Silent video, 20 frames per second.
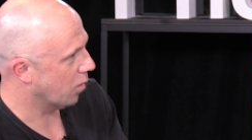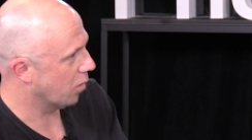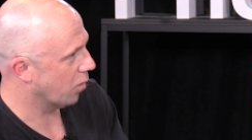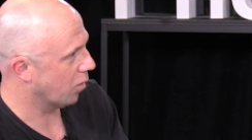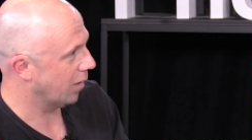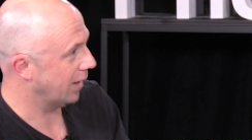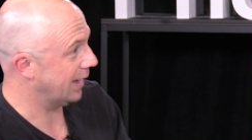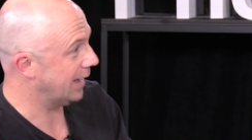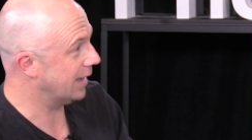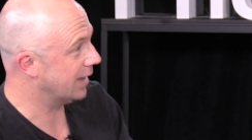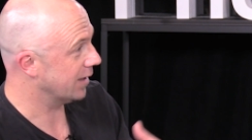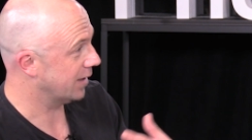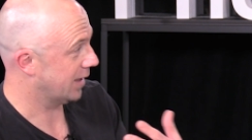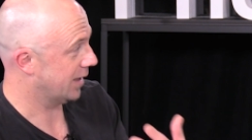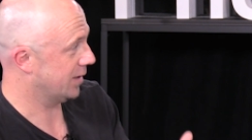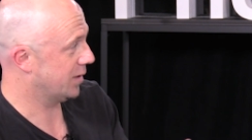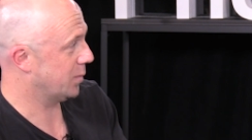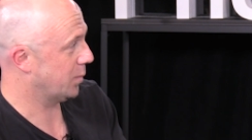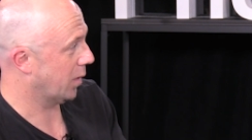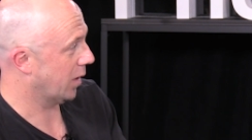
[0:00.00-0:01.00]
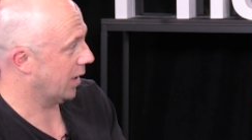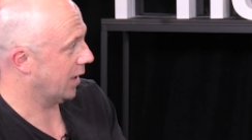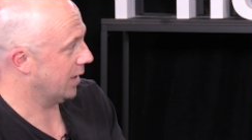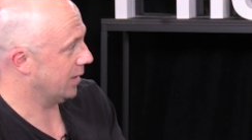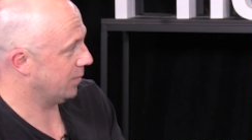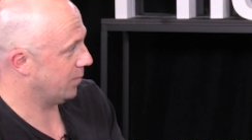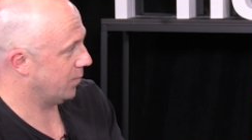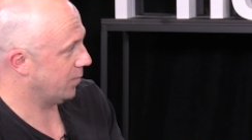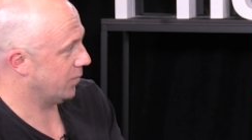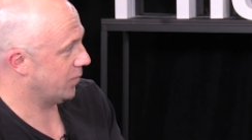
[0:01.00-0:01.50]
or eagerness
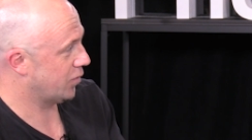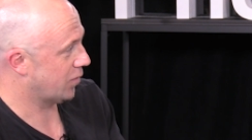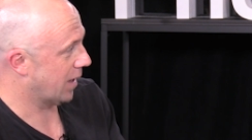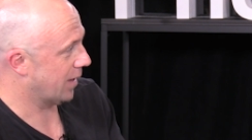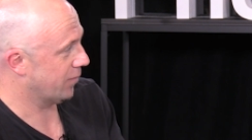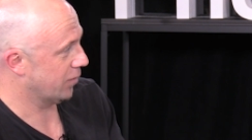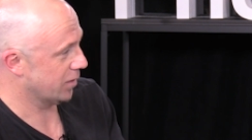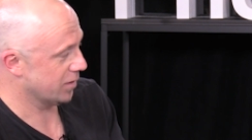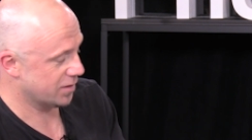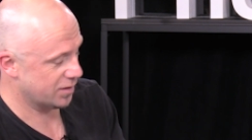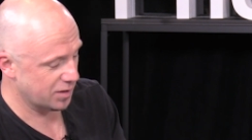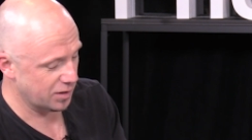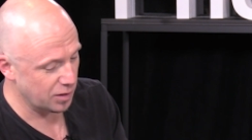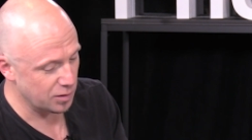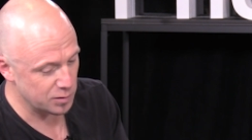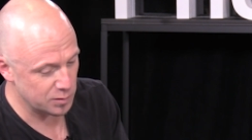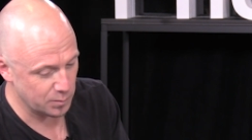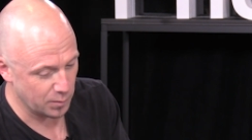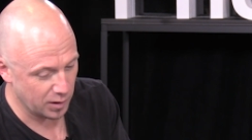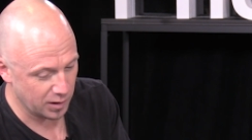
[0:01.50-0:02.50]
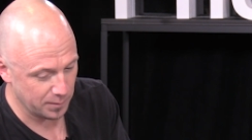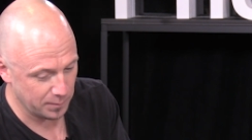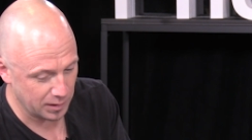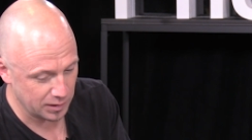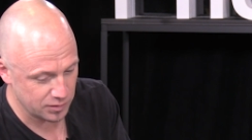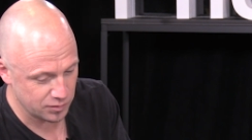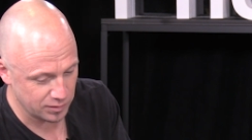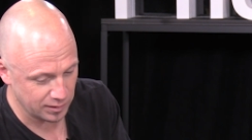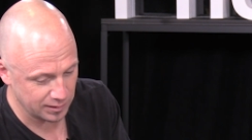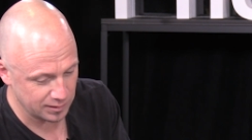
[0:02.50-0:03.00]
by travellers to use
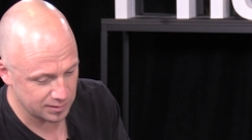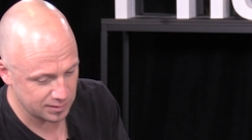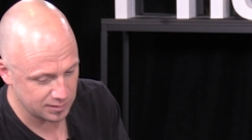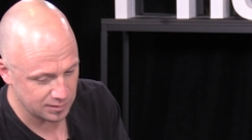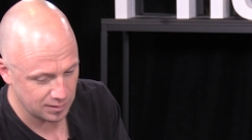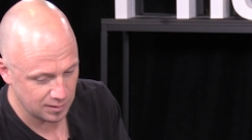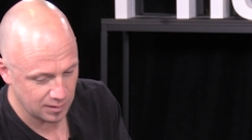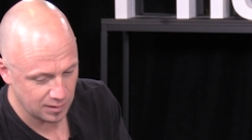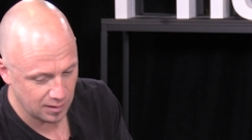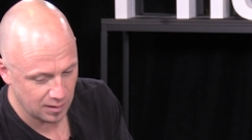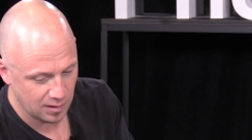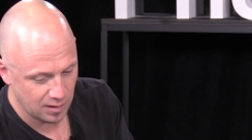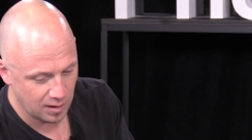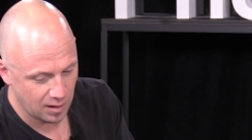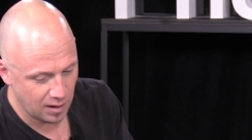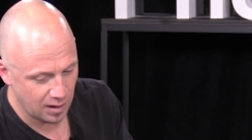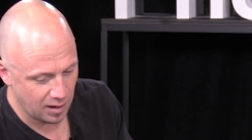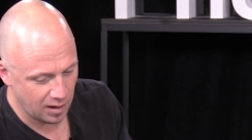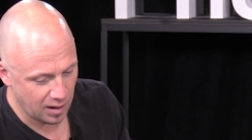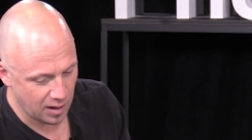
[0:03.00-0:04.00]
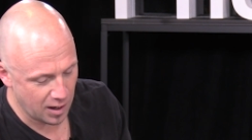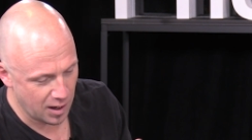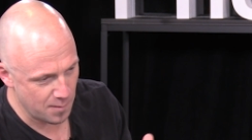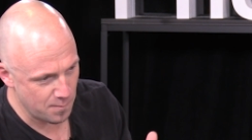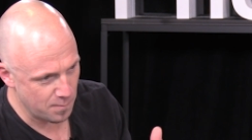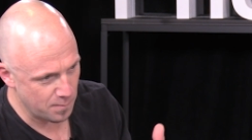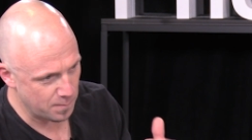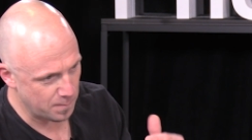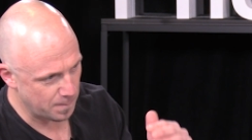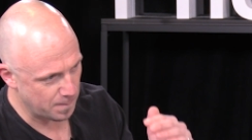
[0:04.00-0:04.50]
biometrics. Um,